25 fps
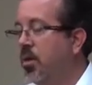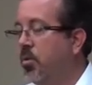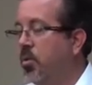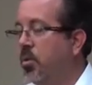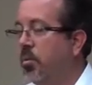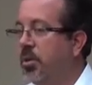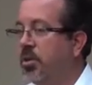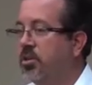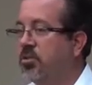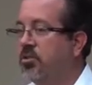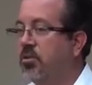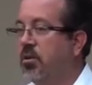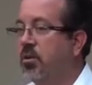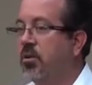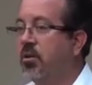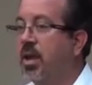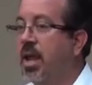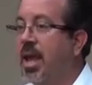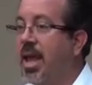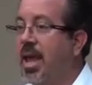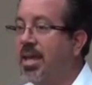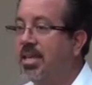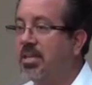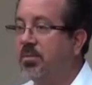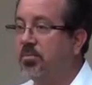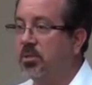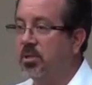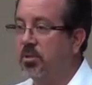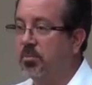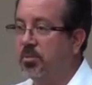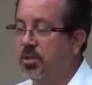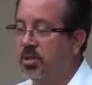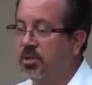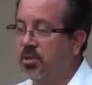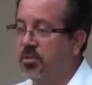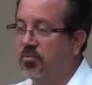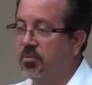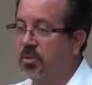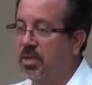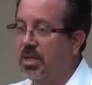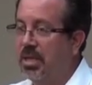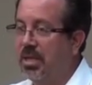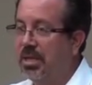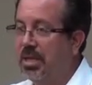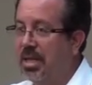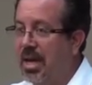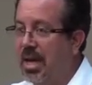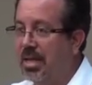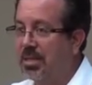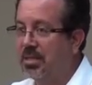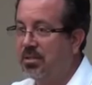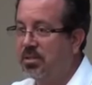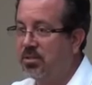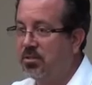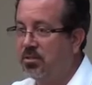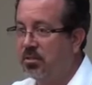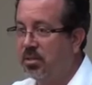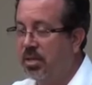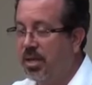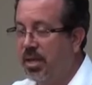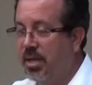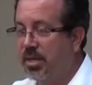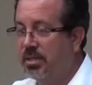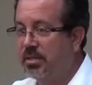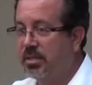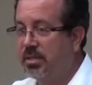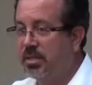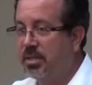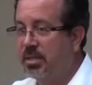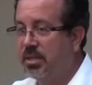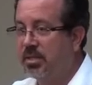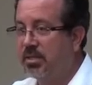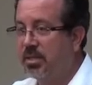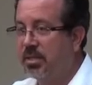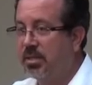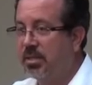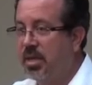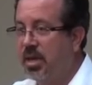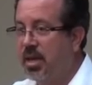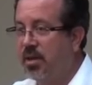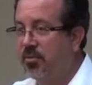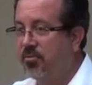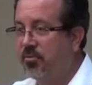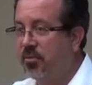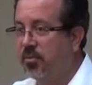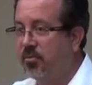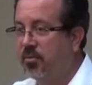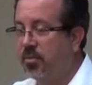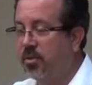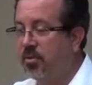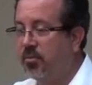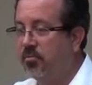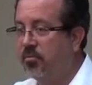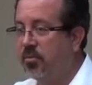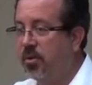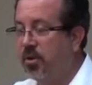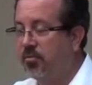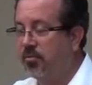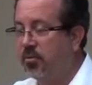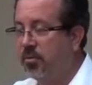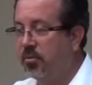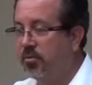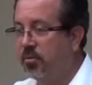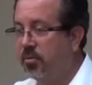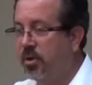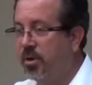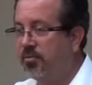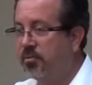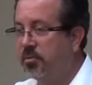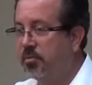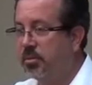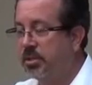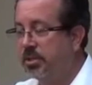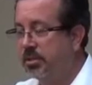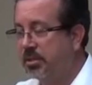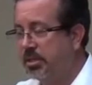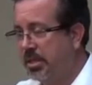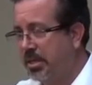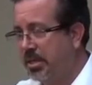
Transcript: We'll make sure you're on aspirin to protect you from any clots in your legs and things like that from the Revlimid.